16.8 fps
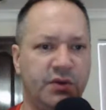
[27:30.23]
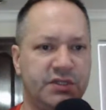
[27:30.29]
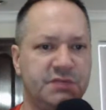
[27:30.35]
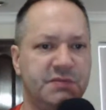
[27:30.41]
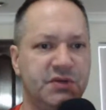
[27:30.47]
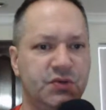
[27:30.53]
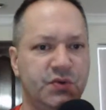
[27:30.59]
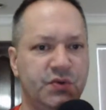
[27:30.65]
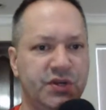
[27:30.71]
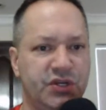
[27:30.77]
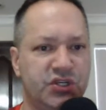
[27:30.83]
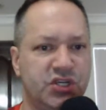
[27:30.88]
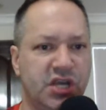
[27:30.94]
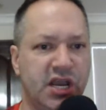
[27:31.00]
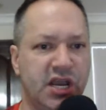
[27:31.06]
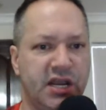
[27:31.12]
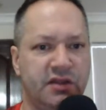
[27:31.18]
It's between
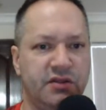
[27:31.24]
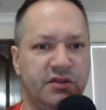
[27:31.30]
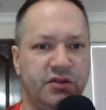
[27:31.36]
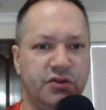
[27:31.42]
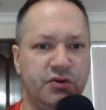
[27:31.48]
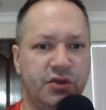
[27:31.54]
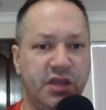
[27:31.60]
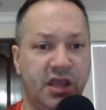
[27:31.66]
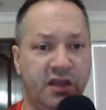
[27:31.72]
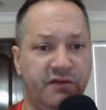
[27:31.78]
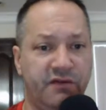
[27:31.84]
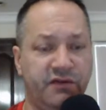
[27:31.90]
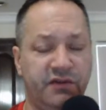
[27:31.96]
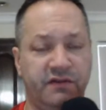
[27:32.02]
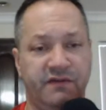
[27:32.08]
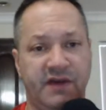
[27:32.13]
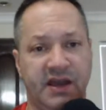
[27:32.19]
China and the UK
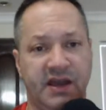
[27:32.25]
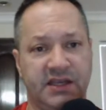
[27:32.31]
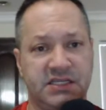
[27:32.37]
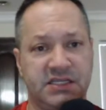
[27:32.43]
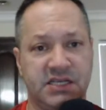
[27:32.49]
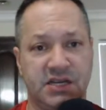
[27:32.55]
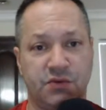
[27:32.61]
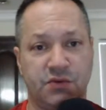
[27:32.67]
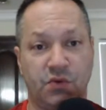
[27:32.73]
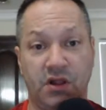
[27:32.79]
for the vaccine.